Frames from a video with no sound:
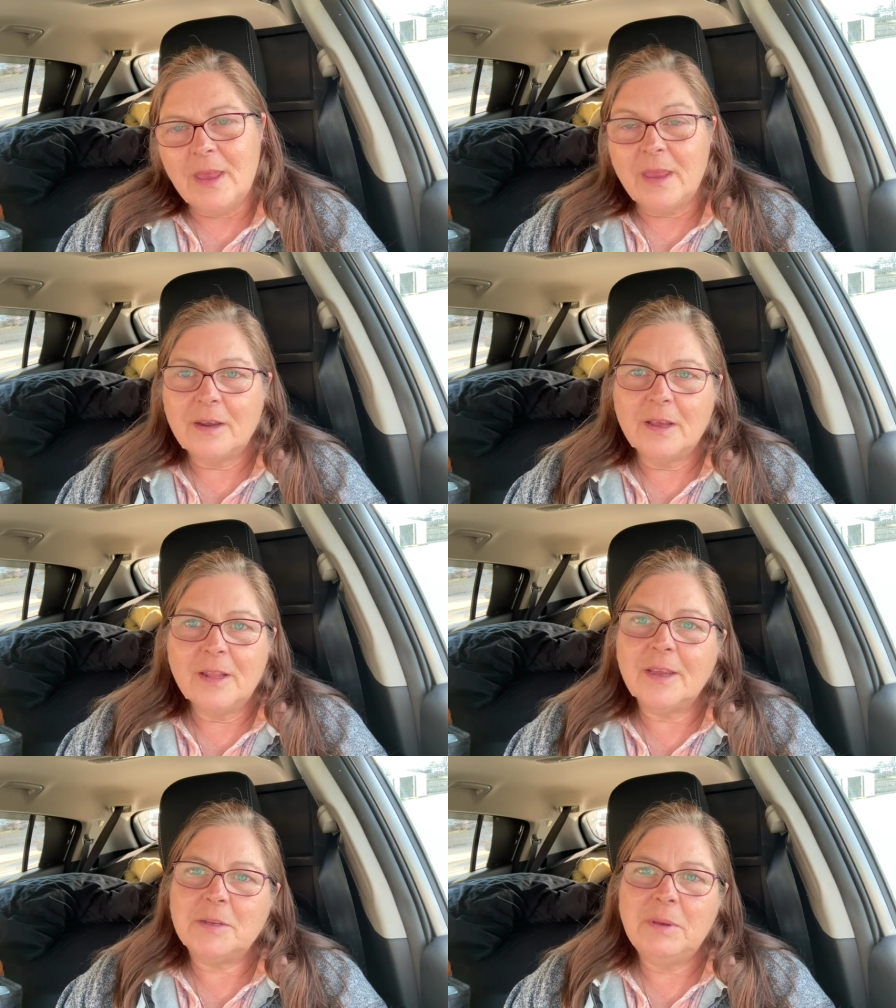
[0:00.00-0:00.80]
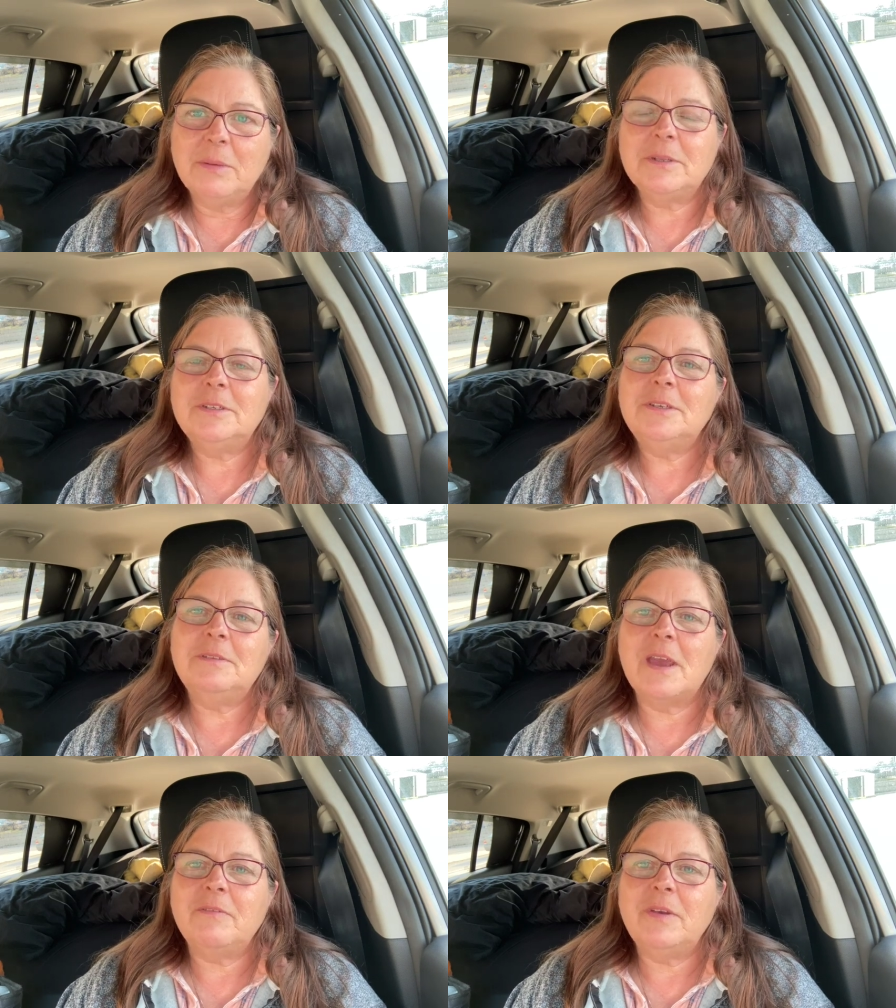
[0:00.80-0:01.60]
And I'd like to be able to do
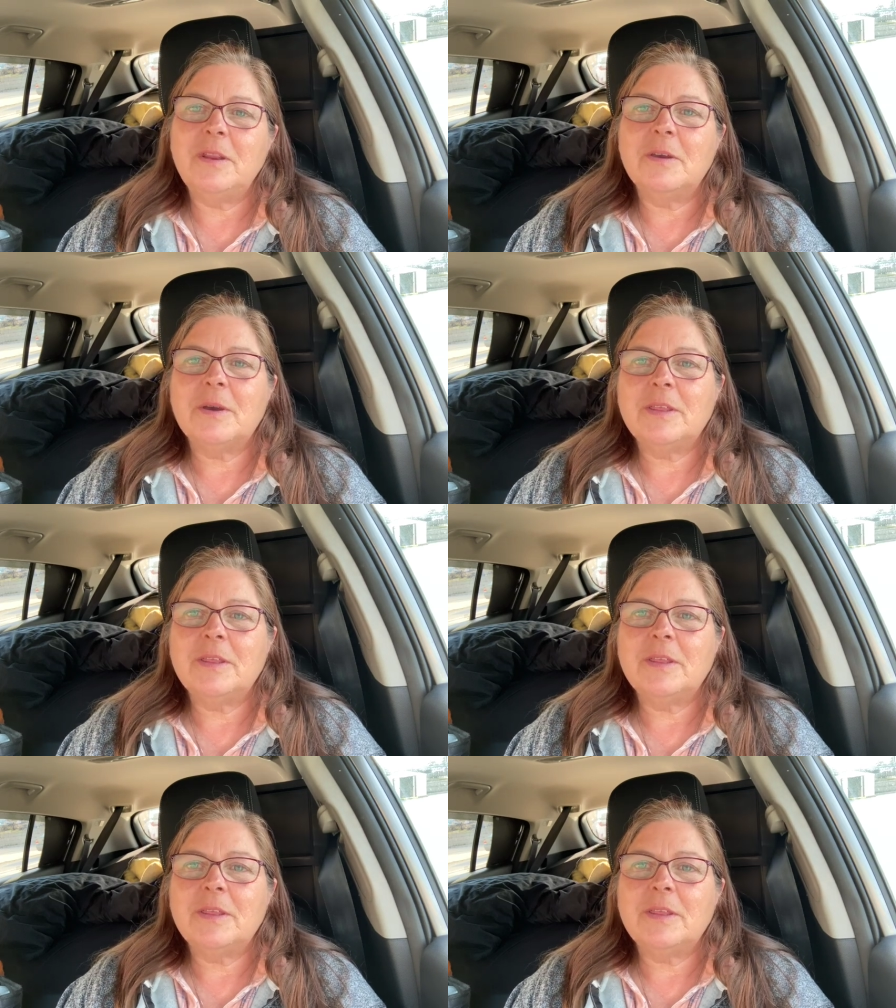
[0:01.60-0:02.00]
that video.